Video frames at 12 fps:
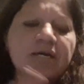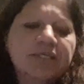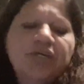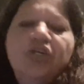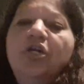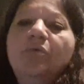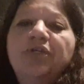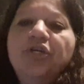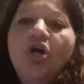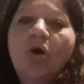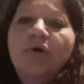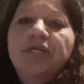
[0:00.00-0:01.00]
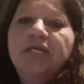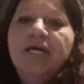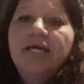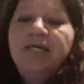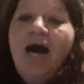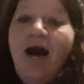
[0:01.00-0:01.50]
So you know when you go in, you
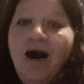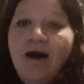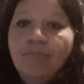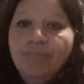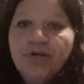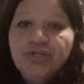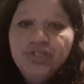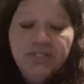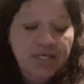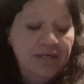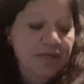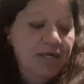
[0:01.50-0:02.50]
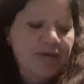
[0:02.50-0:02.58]
get your heart pressure done,